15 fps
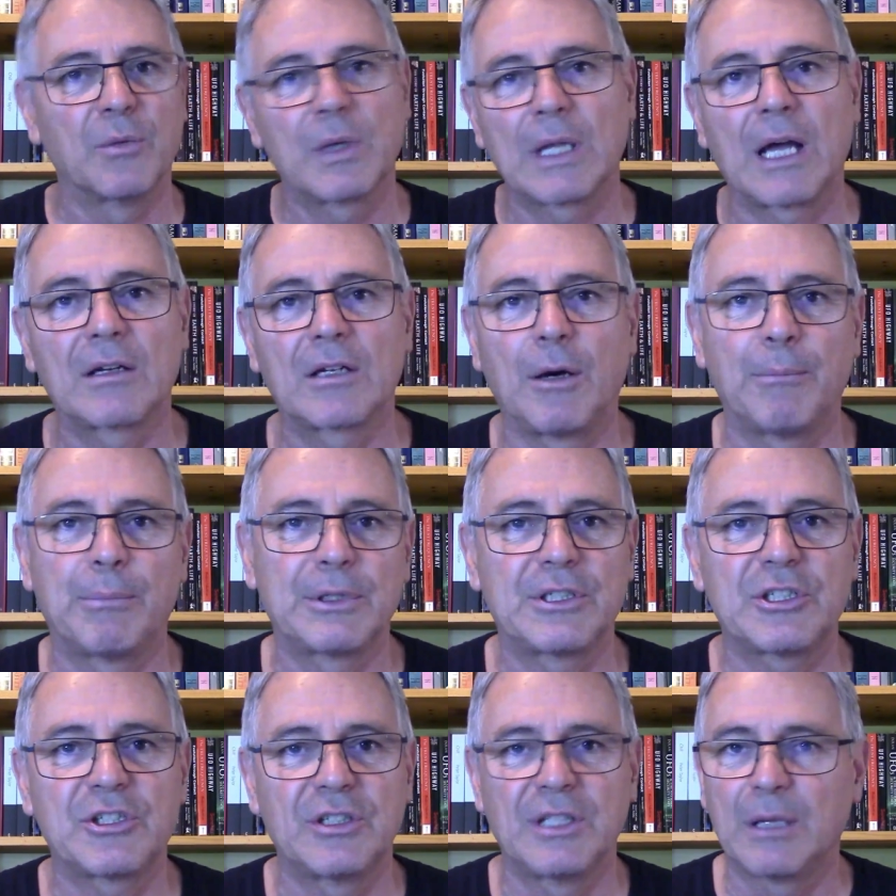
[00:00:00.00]
Without
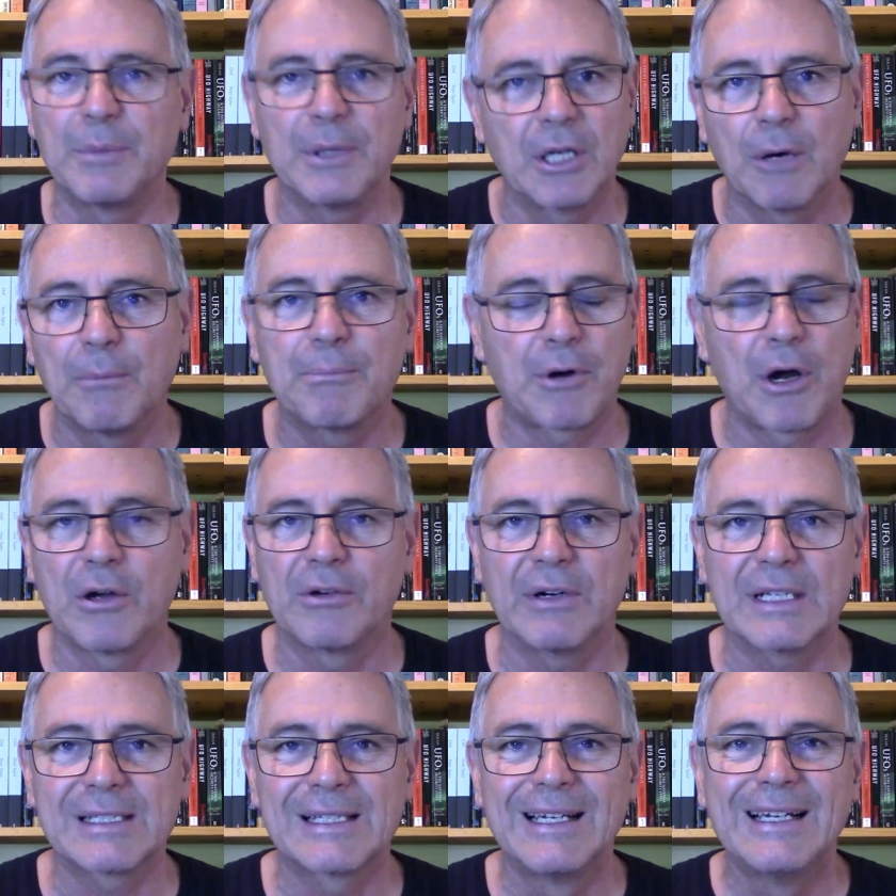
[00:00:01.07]
competition there'd be no
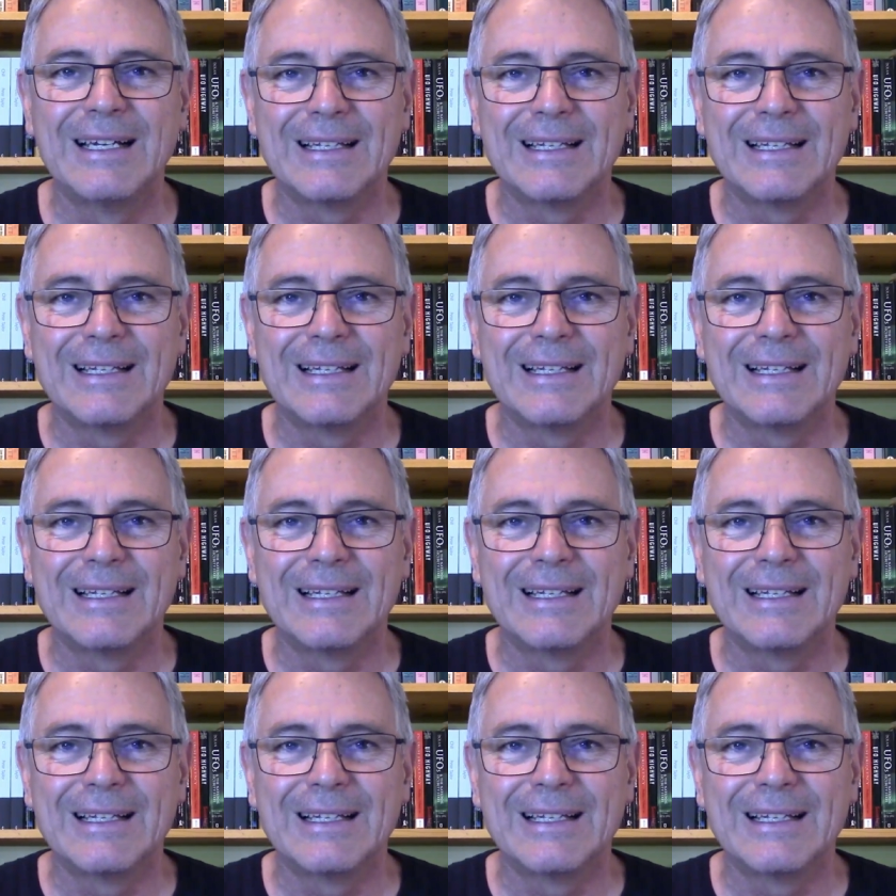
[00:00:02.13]
progress.